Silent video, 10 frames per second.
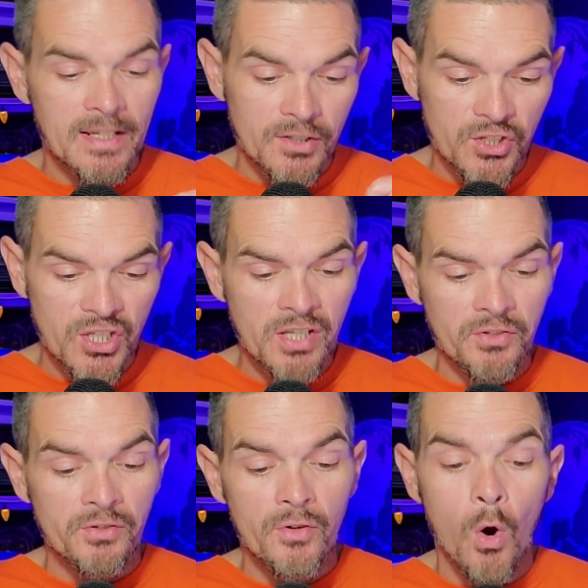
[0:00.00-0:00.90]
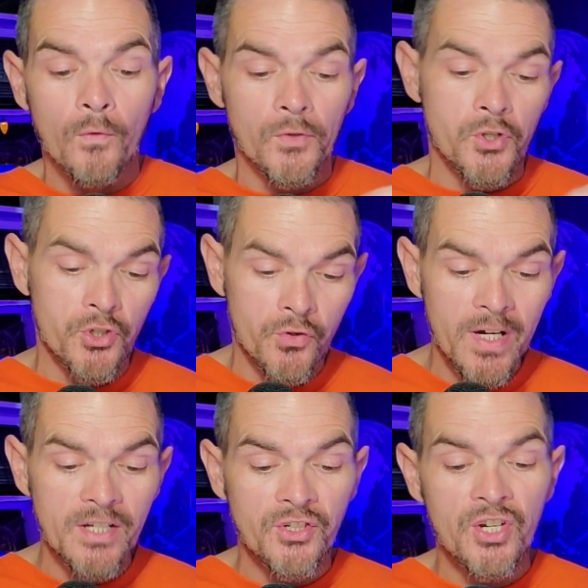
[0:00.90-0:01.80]
and Sister over
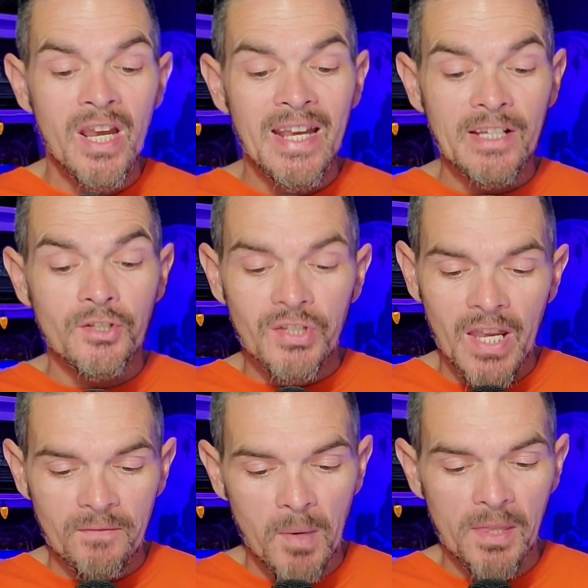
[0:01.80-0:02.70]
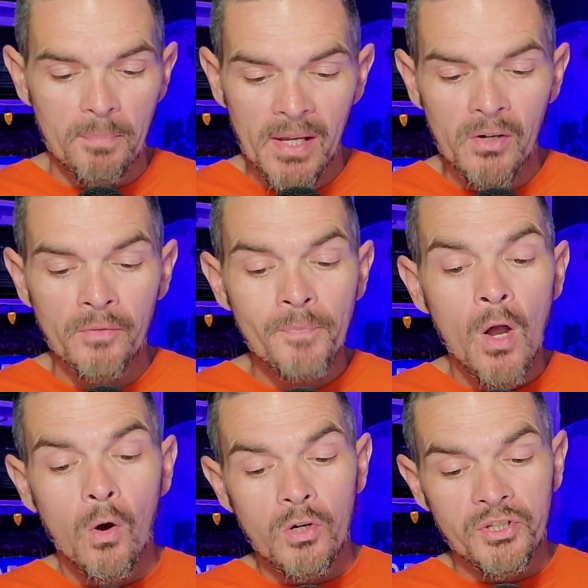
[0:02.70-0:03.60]
Screech in Saved by the Bell
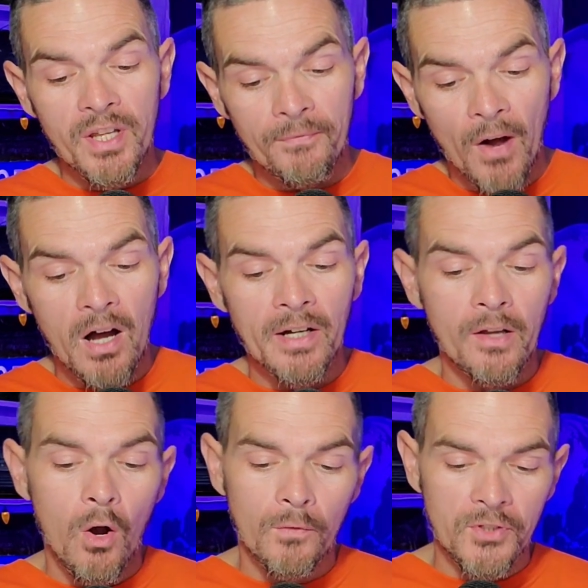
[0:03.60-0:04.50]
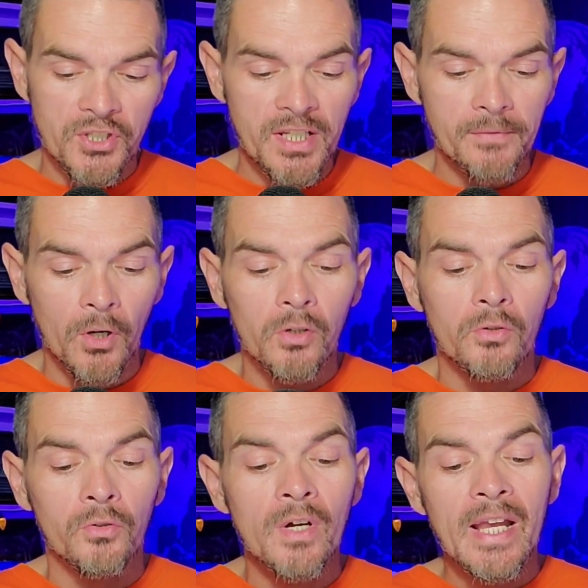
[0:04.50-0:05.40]
or Stefan over Steve
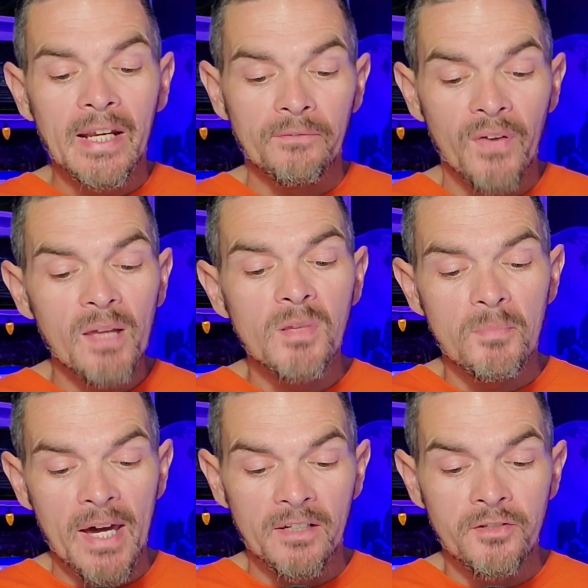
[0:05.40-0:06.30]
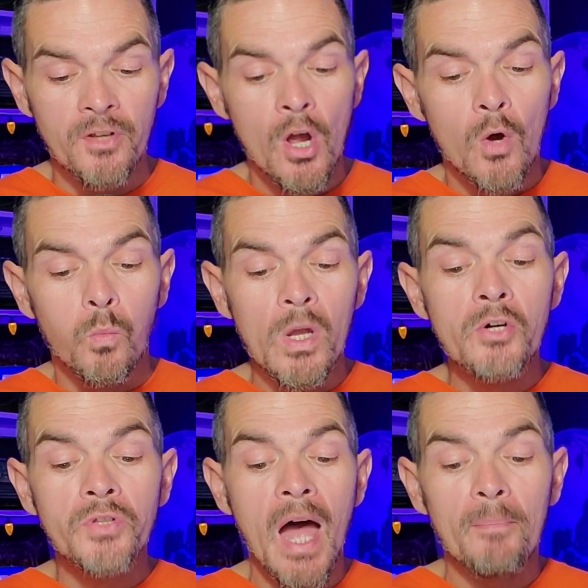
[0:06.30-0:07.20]
Urkel in Family Matters
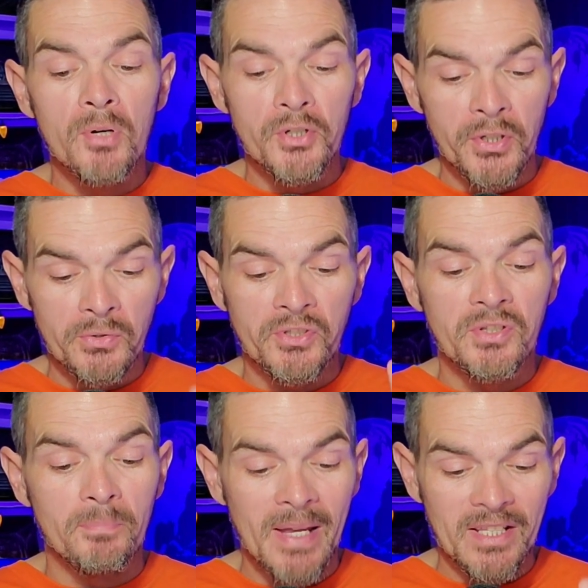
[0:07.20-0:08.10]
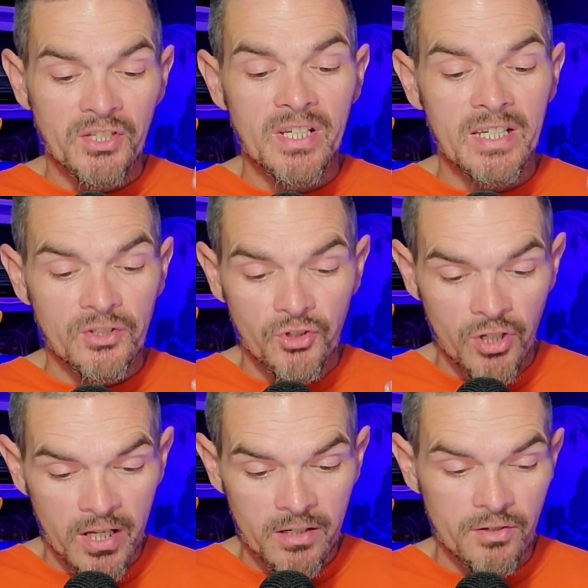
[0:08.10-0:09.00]
will not produce the best
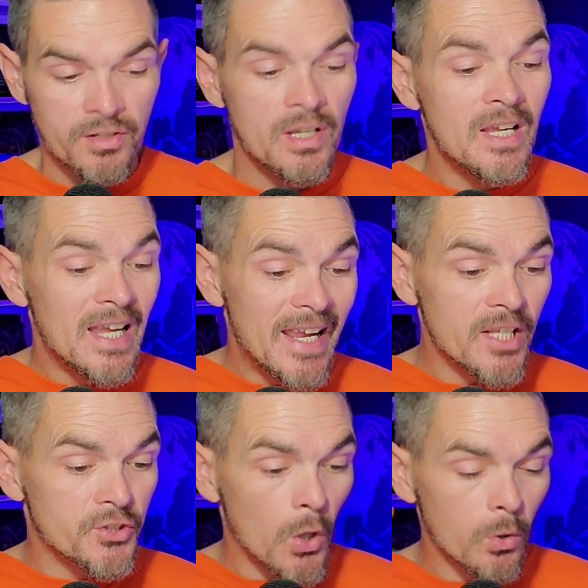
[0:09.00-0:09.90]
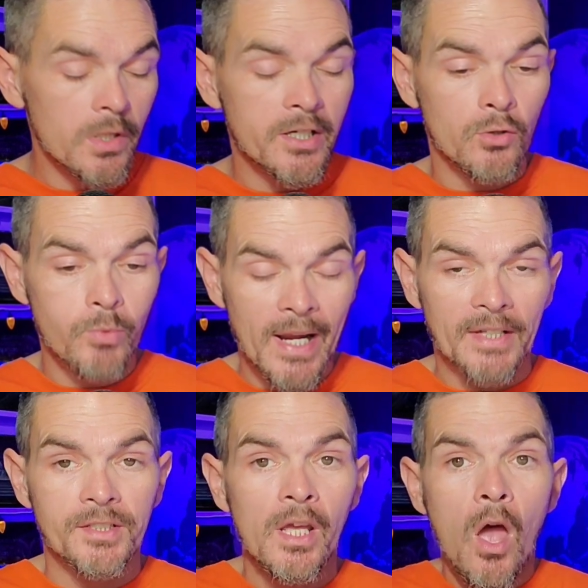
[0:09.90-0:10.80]
engineers. He is totally
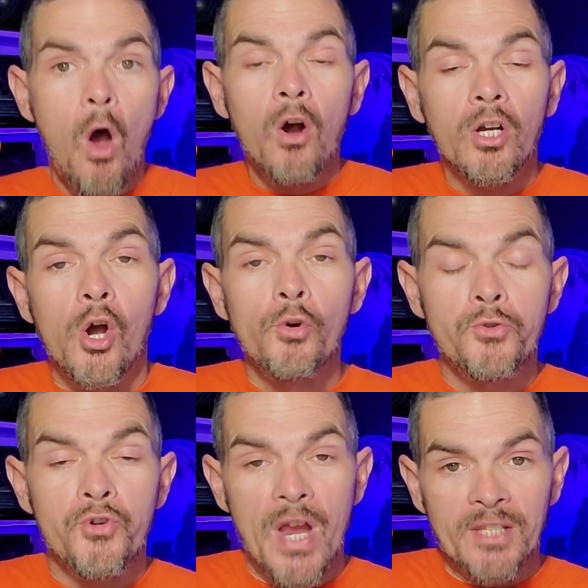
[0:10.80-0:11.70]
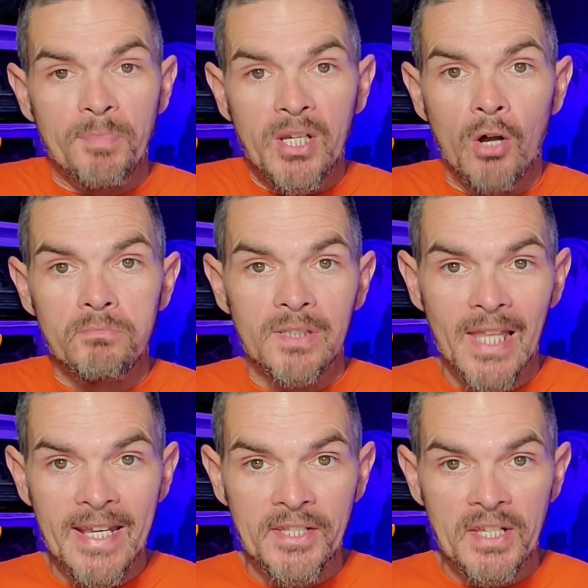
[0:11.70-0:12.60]
correct. Our culture has become
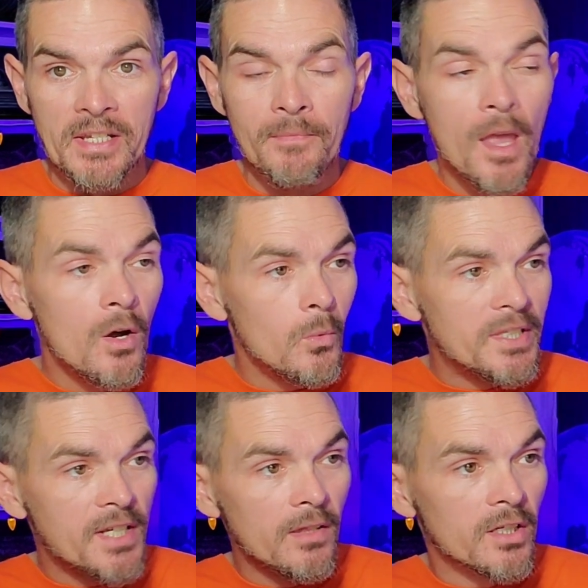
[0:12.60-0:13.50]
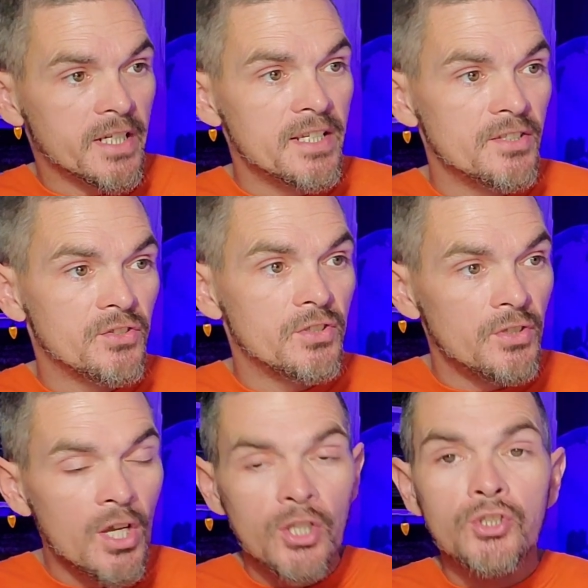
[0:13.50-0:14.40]
lazy. We tell our kids
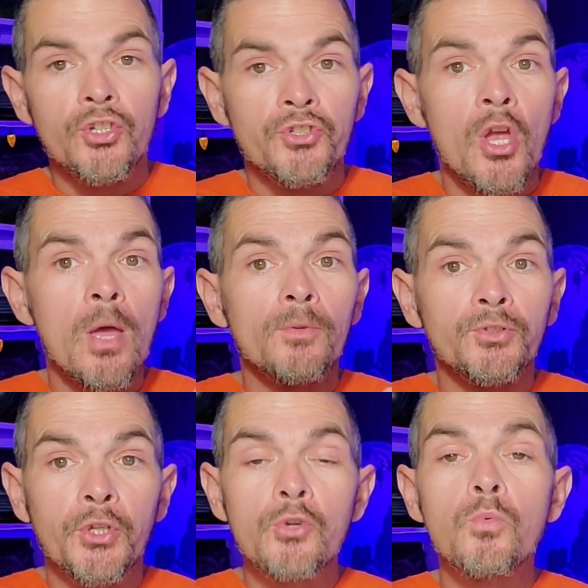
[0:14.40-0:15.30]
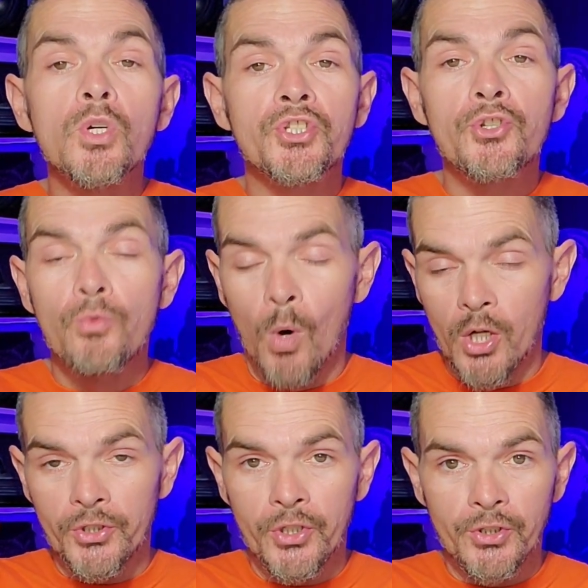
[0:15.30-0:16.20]
to just do what you
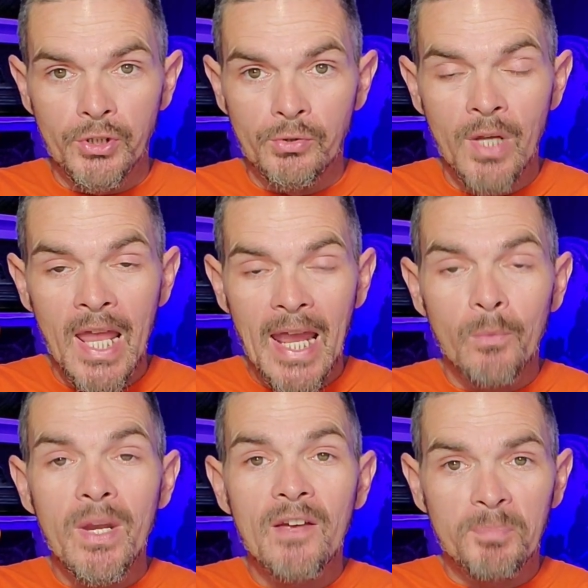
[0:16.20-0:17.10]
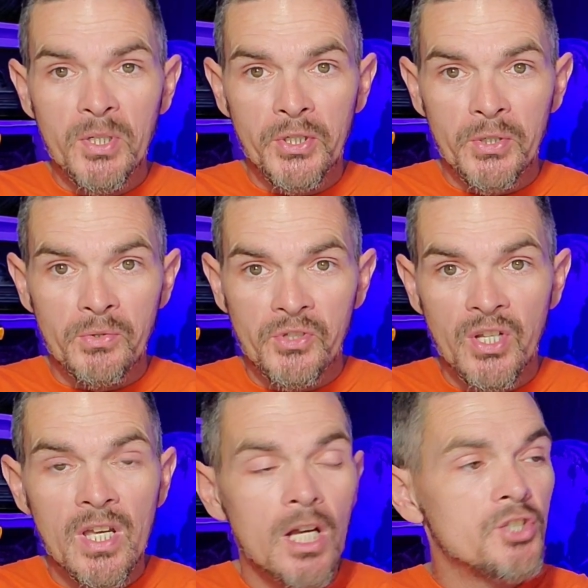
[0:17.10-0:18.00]
want to do, and we have
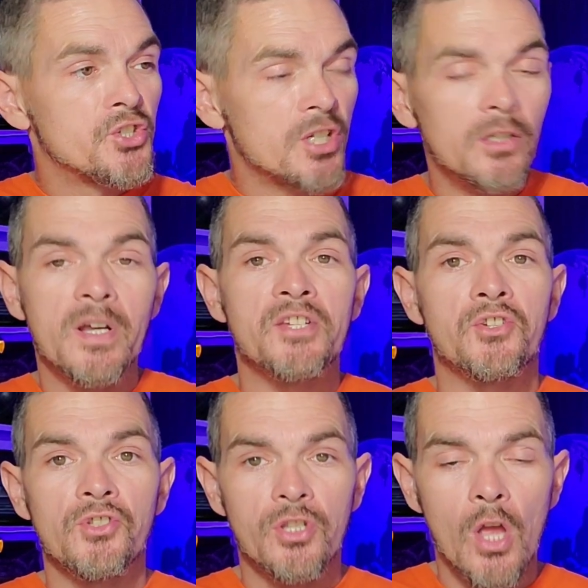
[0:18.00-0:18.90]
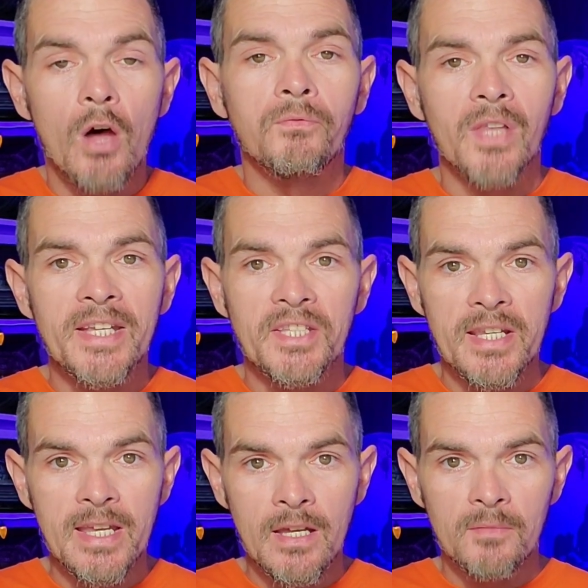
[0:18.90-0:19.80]
produced generations of
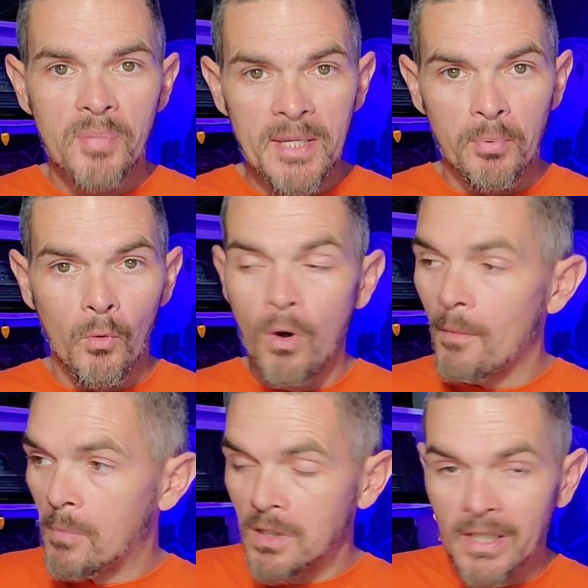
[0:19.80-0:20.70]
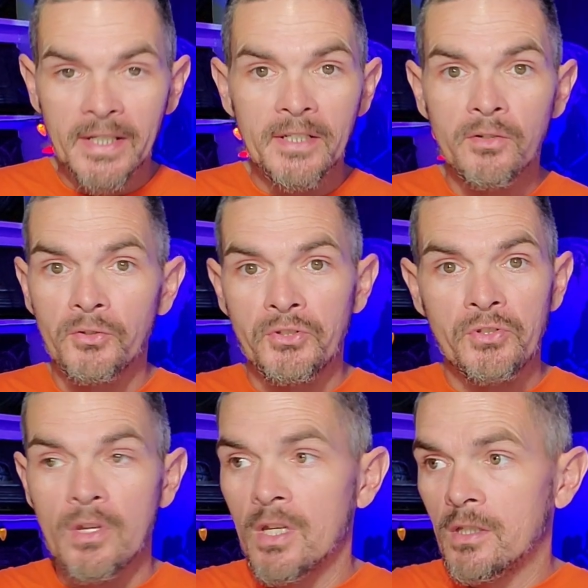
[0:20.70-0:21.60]
lazy people.
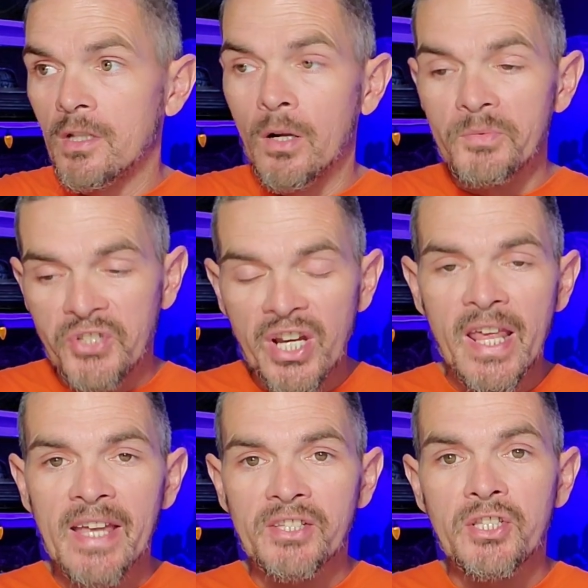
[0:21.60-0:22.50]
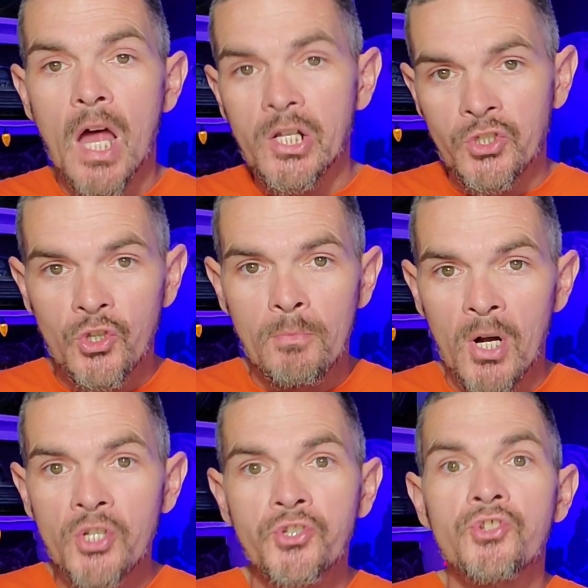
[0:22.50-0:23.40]
Millennials, Gen X, not so
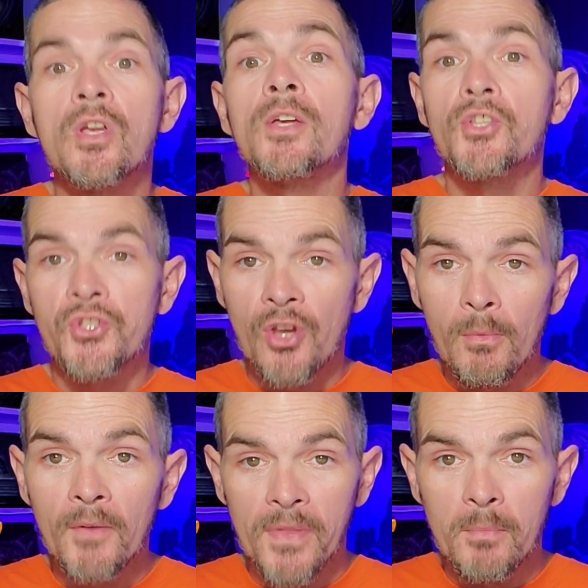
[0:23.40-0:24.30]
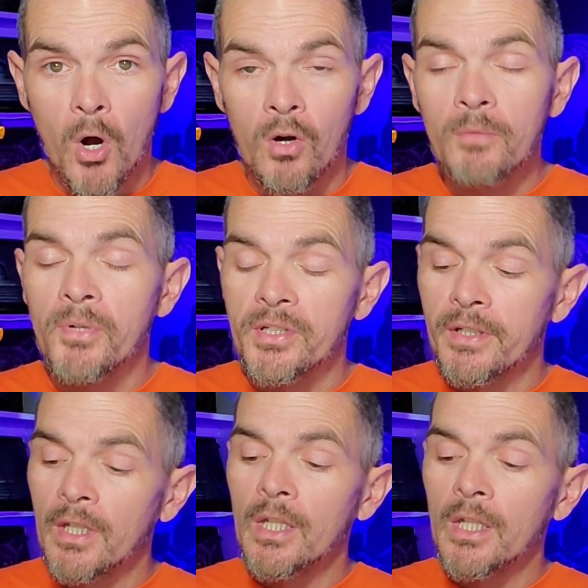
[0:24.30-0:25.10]
much. Some of them are, but,